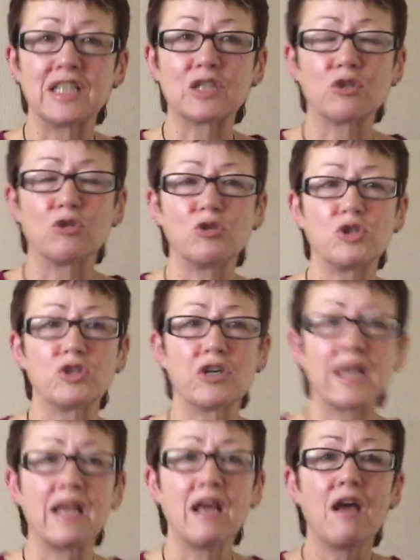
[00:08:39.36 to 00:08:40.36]
in this
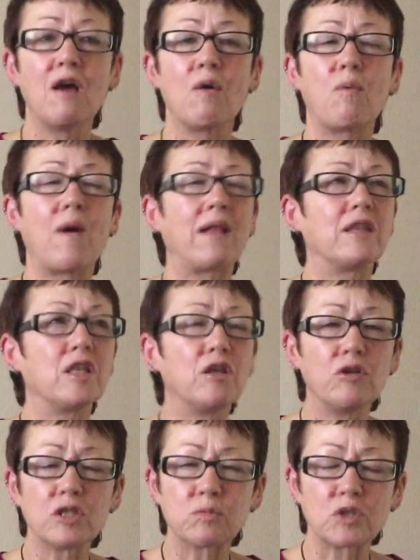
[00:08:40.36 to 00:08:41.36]
country, when the
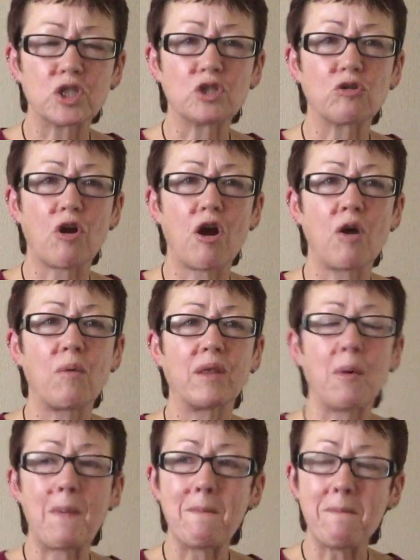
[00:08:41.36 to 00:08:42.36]
unions were strong, when
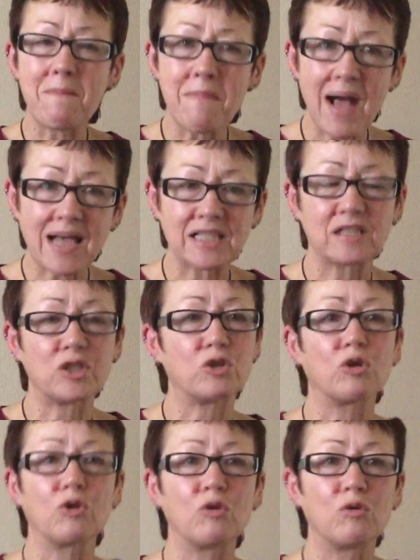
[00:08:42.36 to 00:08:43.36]
there were massive
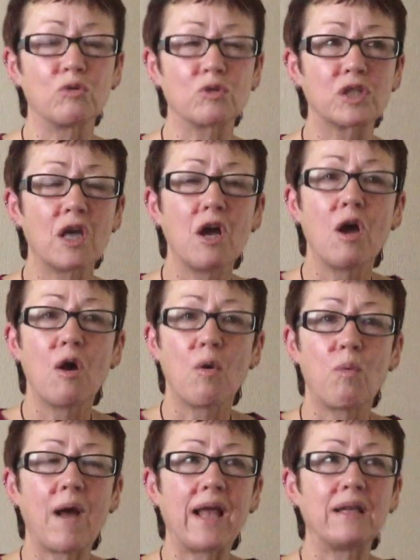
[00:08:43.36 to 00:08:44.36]
struggles,
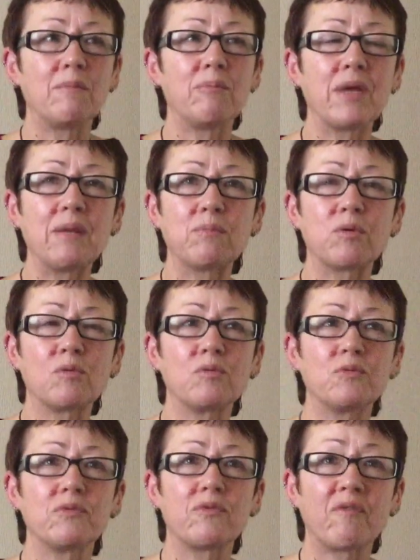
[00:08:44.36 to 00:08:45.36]
when people,
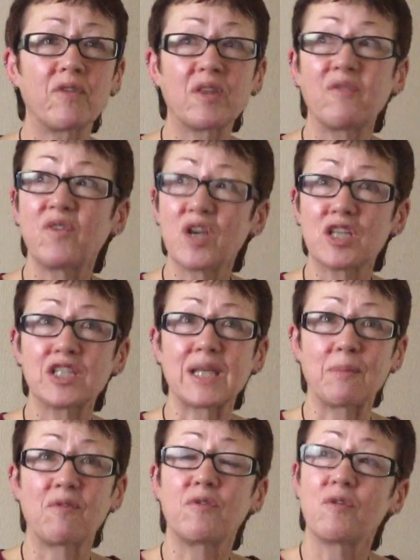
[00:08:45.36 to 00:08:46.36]
for the first
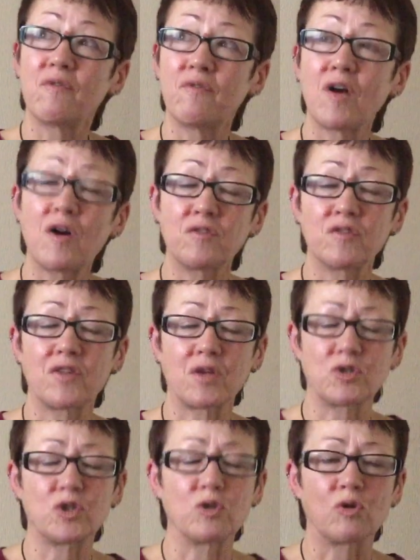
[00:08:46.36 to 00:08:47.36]
time, if you're involved with
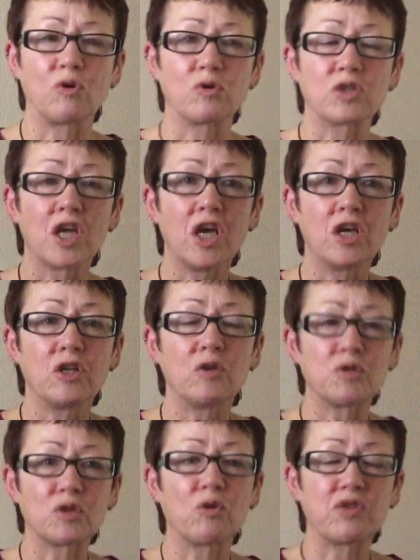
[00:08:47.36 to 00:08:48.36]
those struggles, you
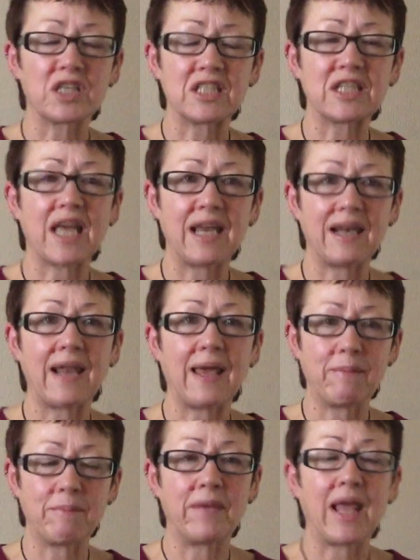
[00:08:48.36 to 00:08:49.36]
saw the state
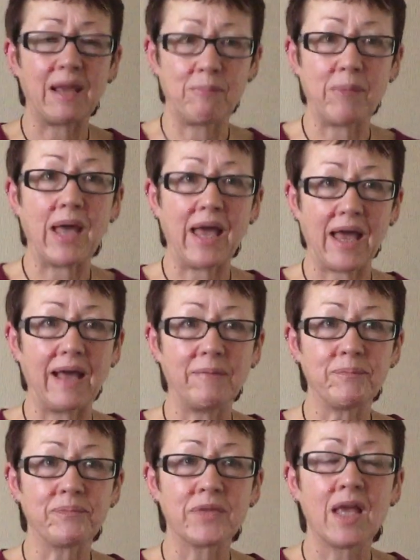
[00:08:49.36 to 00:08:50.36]
laid bare.
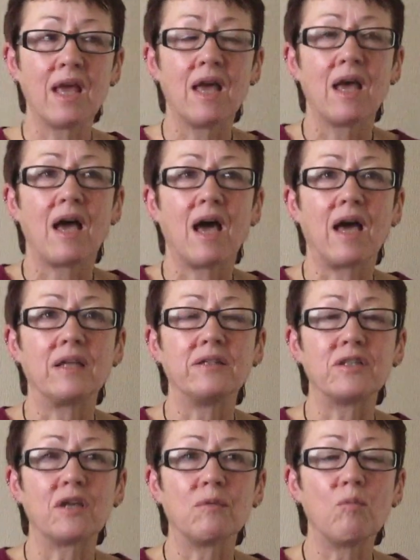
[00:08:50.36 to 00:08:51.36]

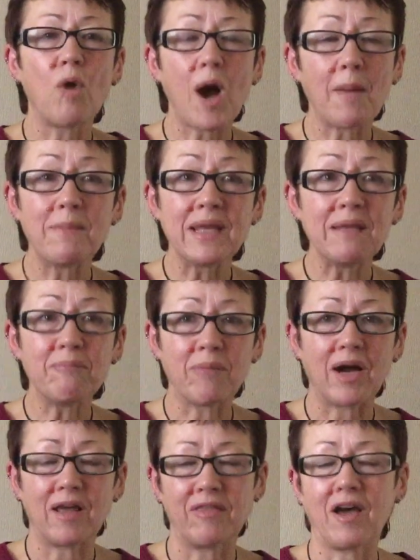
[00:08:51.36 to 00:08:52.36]
And what I mean
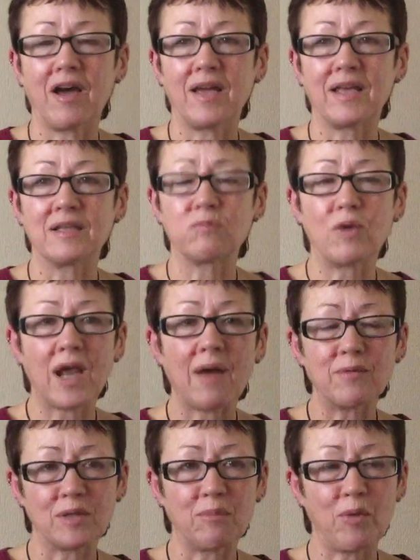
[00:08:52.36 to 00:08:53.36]
by that is, when I
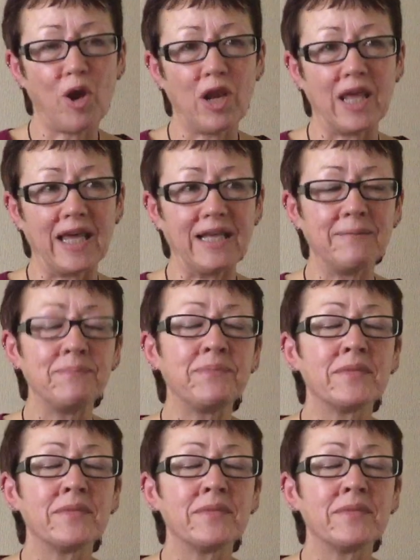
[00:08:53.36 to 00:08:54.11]
was at Poly,